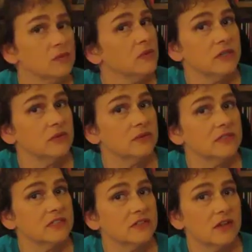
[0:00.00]
we know
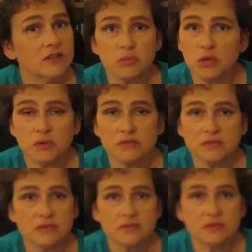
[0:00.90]
this is all about
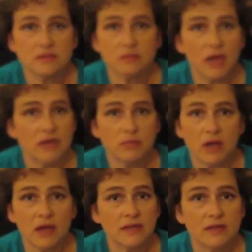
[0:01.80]
the mind,
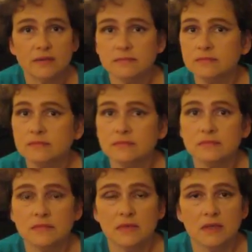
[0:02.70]
body,
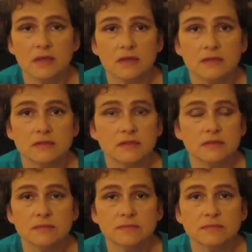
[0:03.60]
and
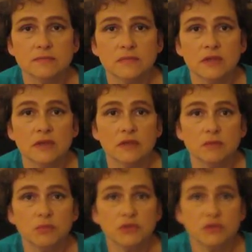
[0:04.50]

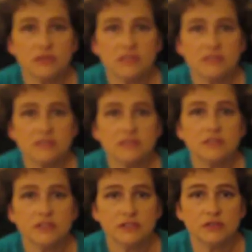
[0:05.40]
you put good things in,
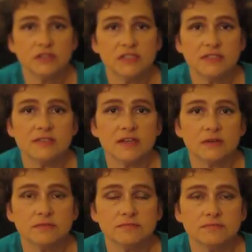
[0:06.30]
you get good things out.